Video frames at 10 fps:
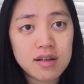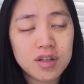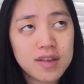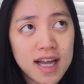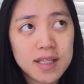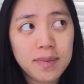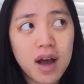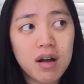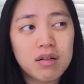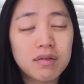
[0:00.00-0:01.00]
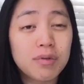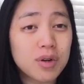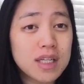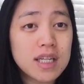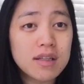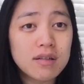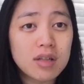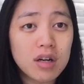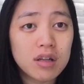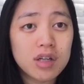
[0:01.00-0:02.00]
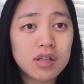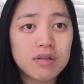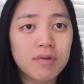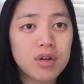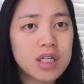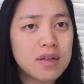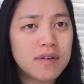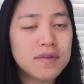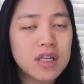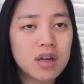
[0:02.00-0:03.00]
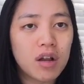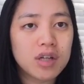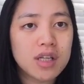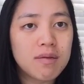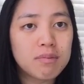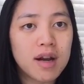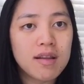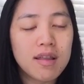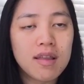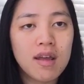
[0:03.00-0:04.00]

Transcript: So that's about $14, $15 a month.